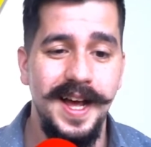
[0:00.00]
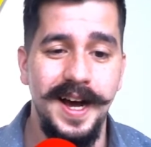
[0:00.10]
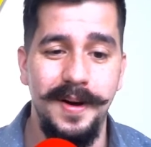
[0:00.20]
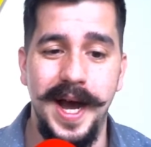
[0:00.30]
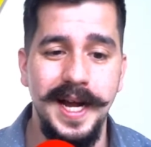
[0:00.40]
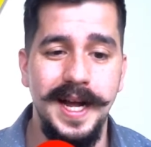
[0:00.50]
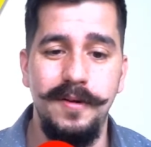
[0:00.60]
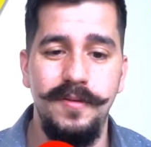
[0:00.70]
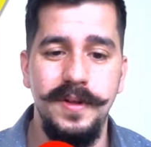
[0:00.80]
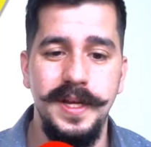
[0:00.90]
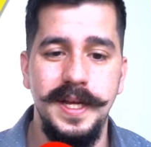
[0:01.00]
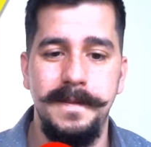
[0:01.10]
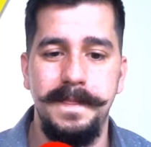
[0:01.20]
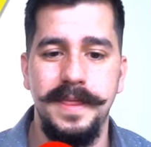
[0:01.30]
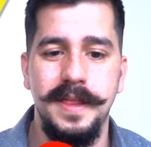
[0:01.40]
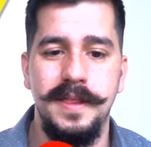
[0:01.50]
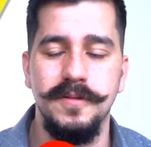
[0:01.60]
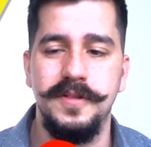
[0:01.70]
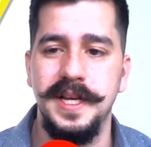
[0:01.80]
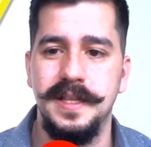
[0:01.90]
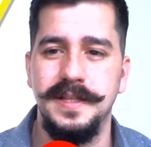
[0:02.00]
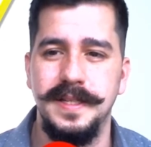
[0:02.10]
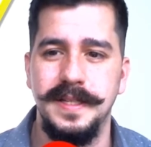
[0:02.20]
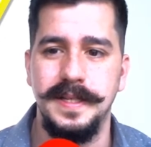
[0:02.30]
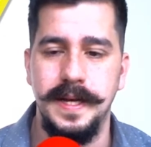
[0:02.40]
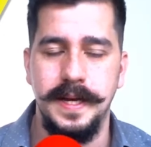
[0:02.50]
I really don't think this is,